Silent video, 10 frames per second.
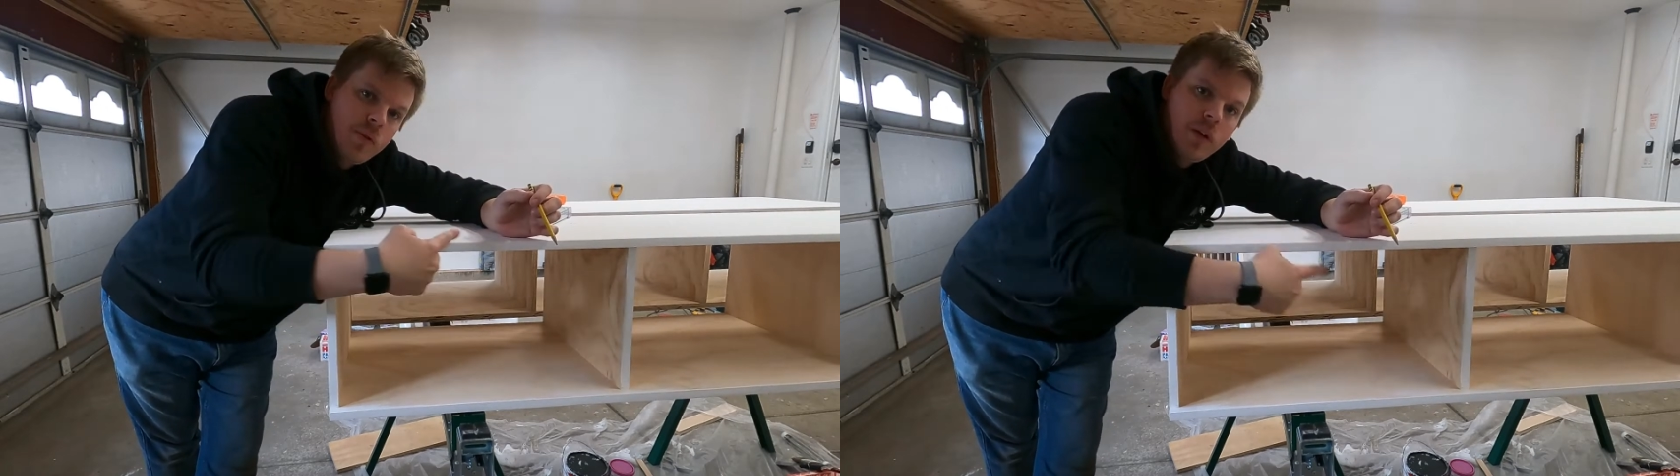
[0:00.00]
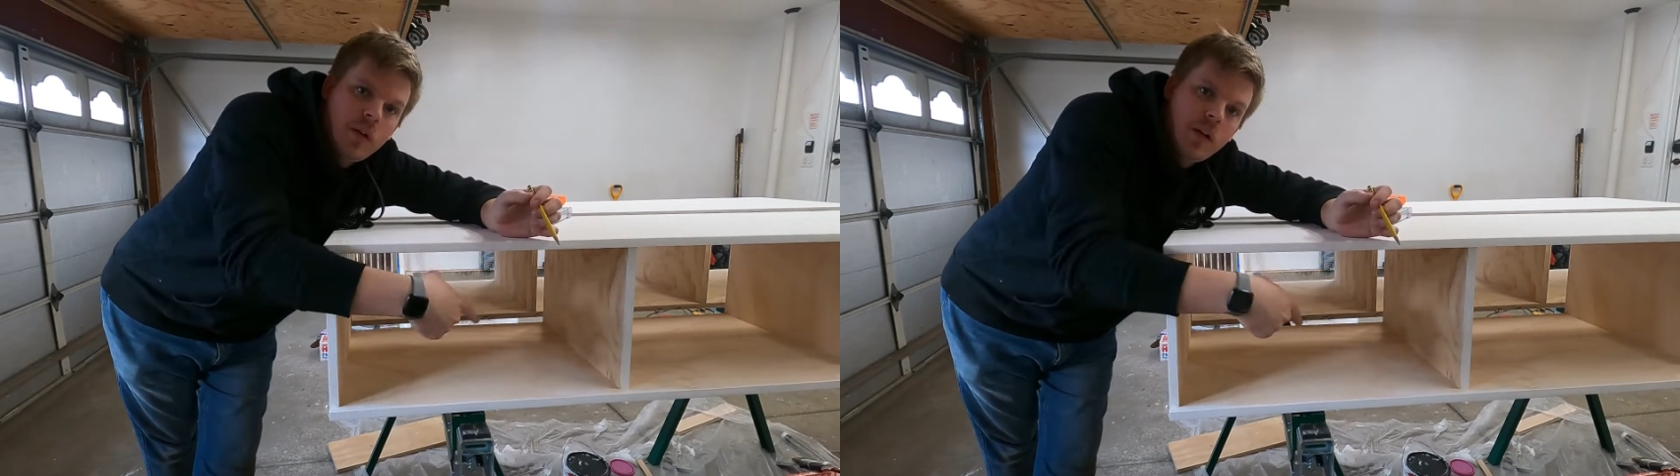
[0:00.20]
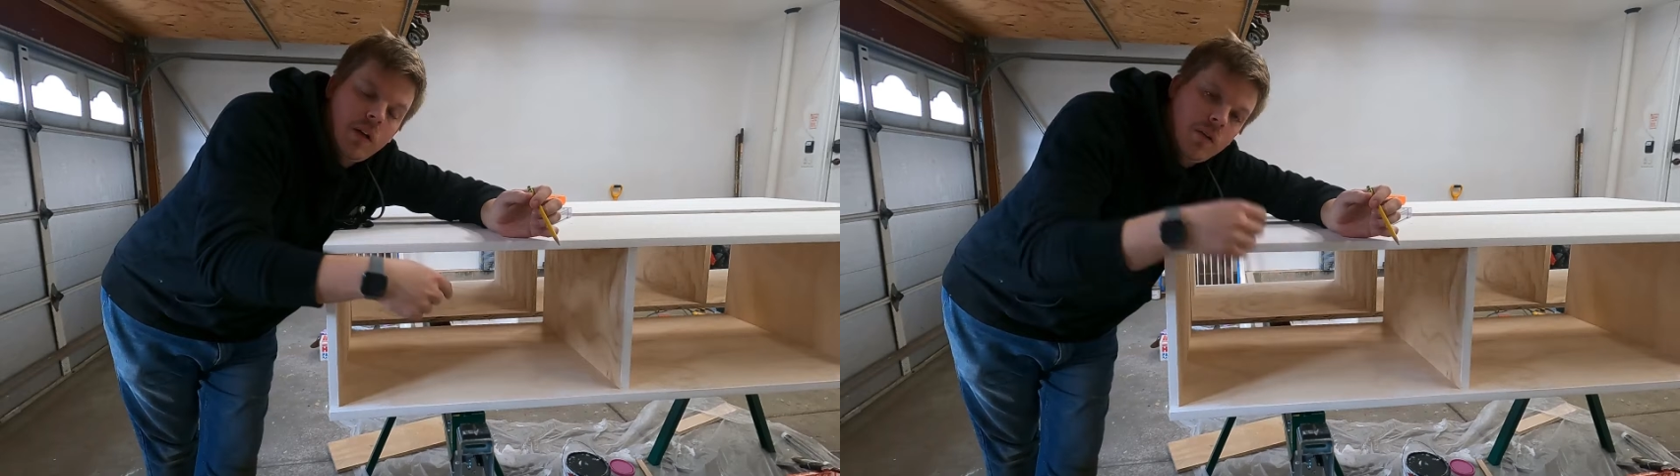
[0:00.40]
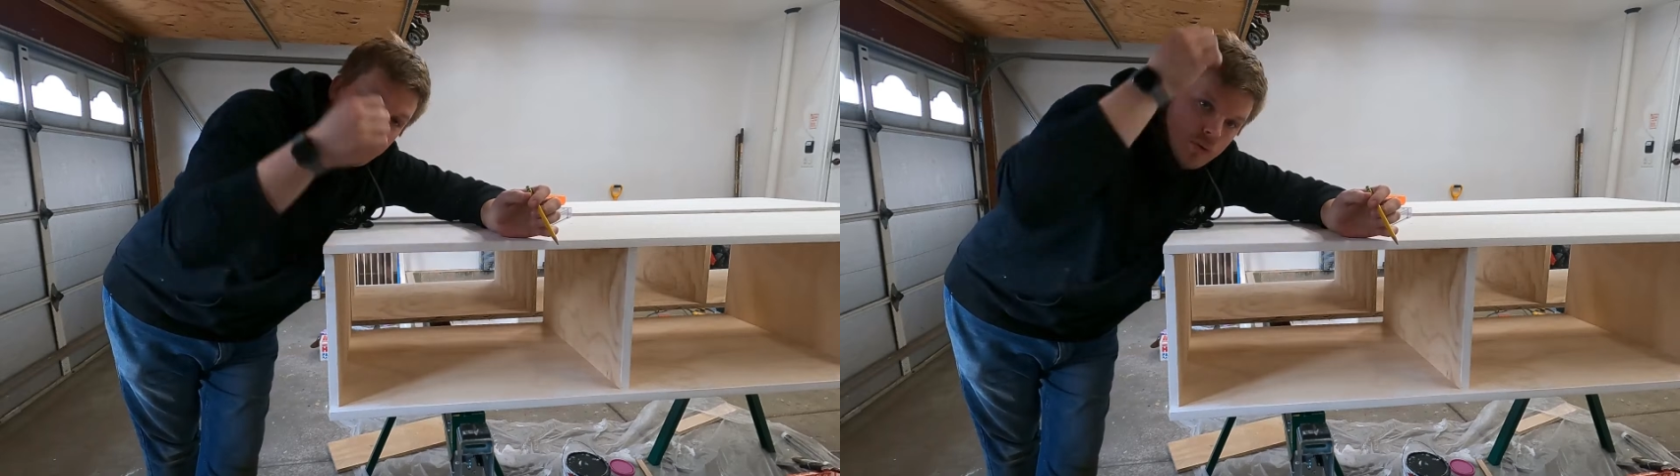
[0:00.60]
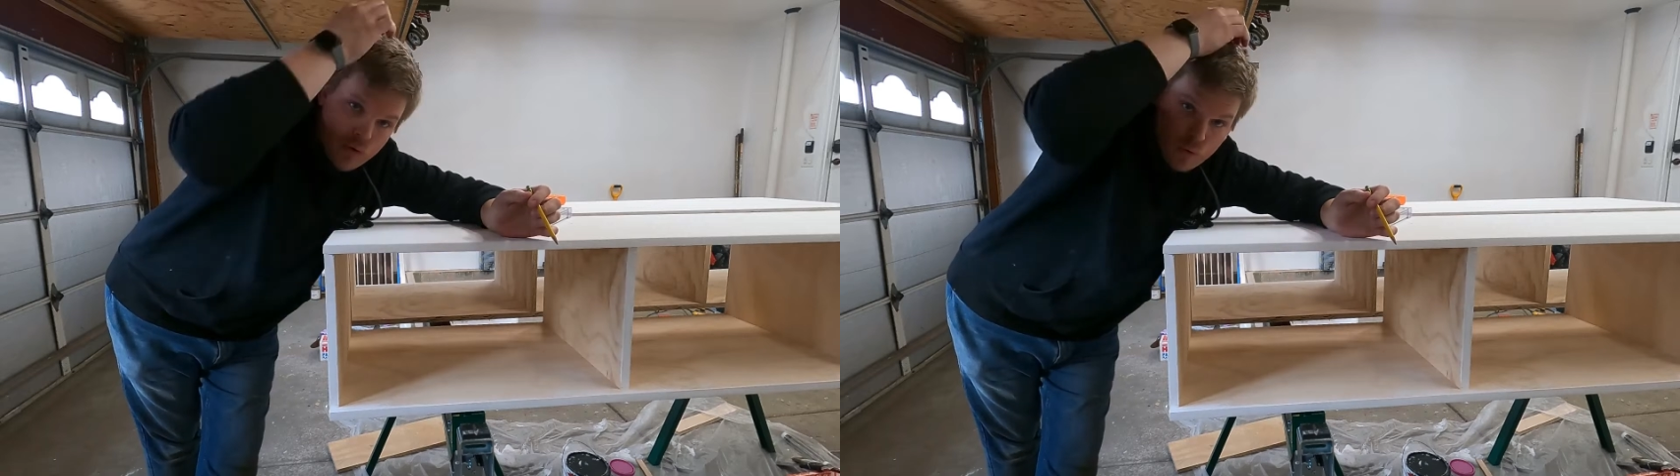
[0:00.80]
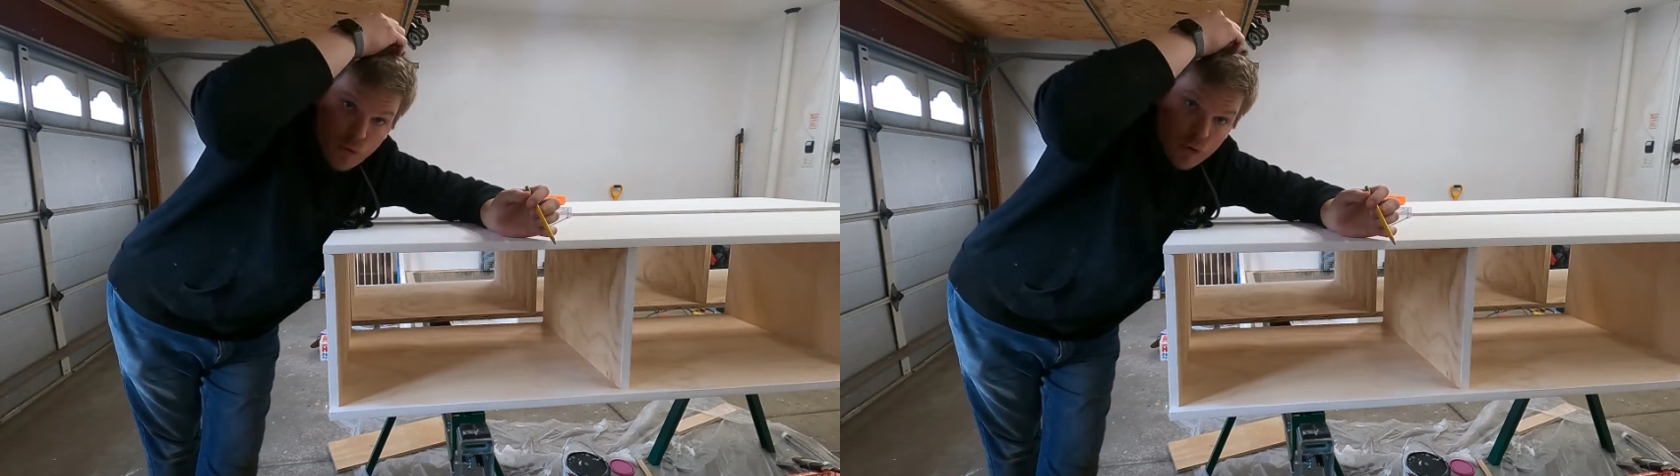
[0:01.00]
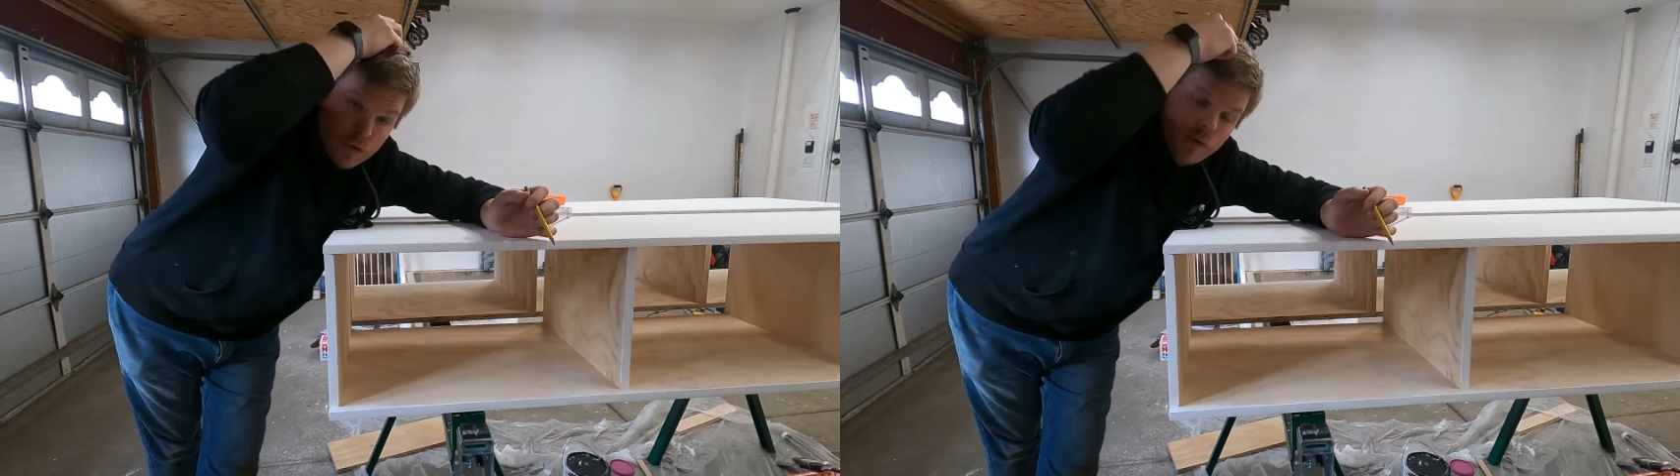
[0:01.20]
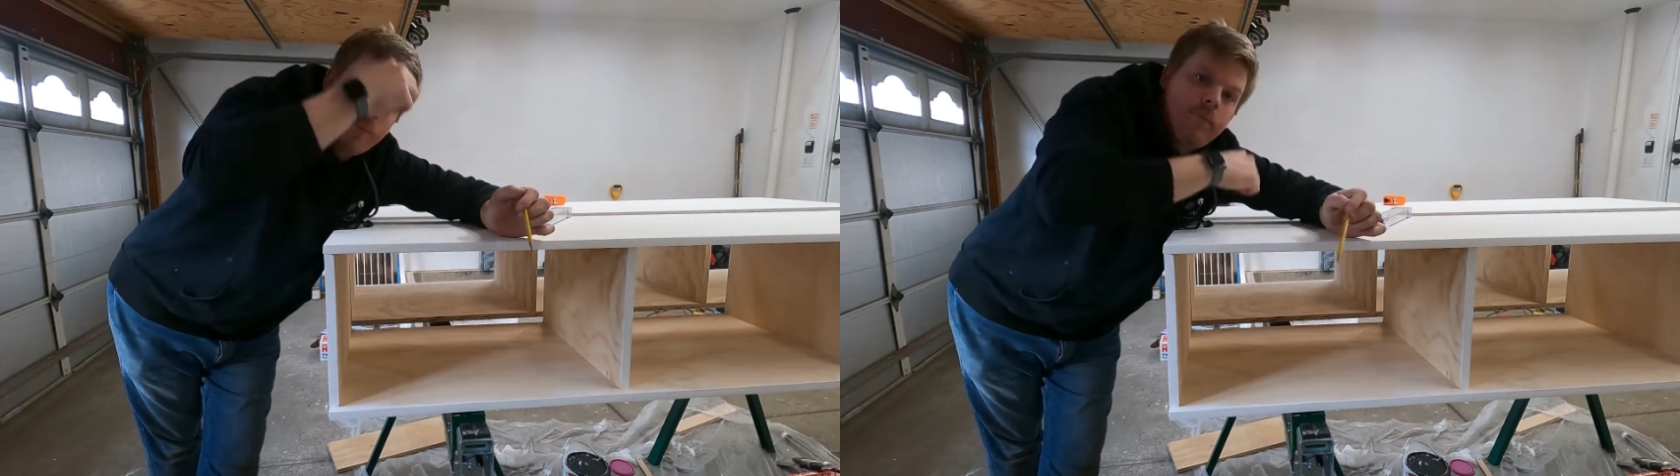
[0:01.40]
the
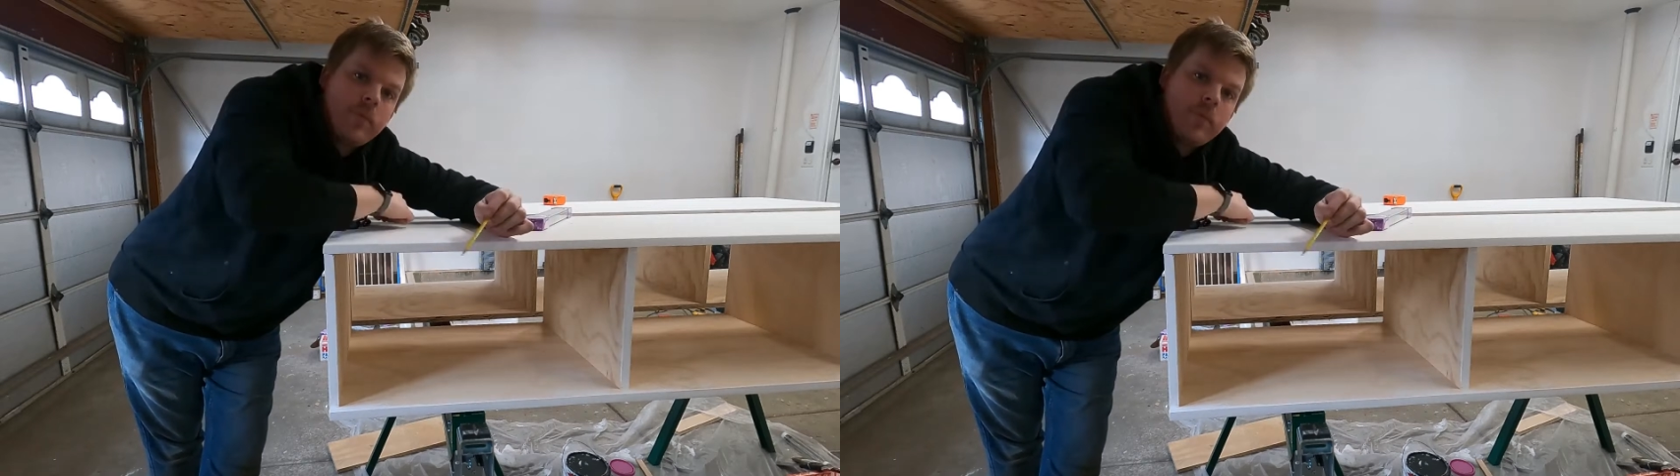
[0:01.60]
drawers.